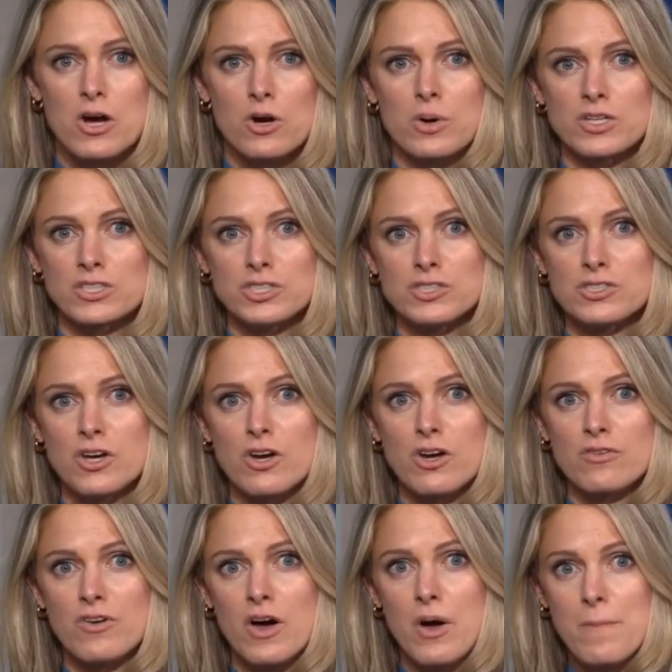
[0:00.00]
questions
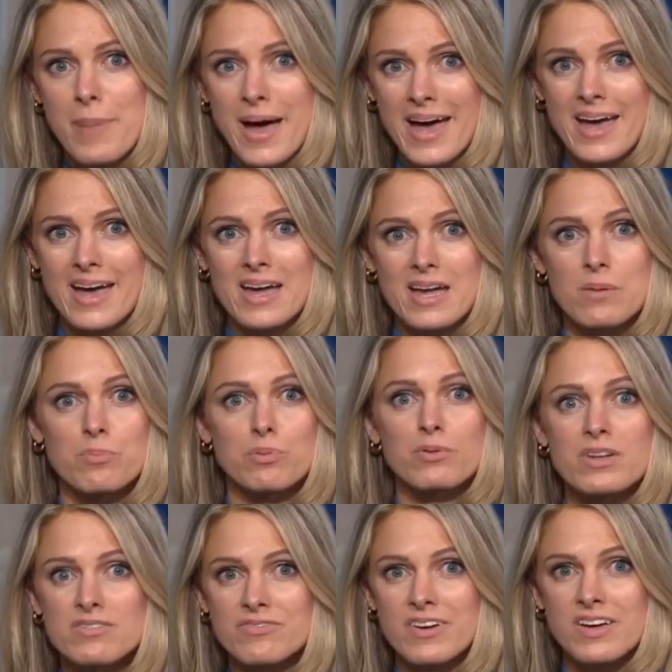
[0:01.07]
over her pay,
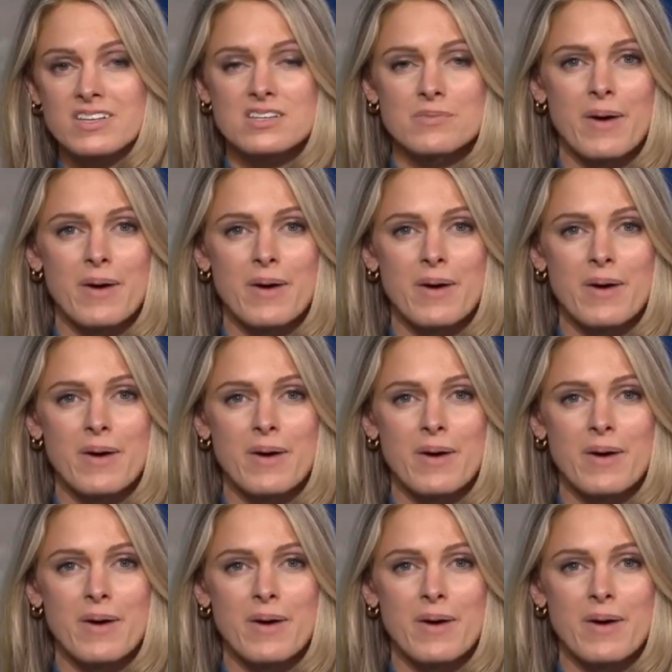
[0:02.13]
briefings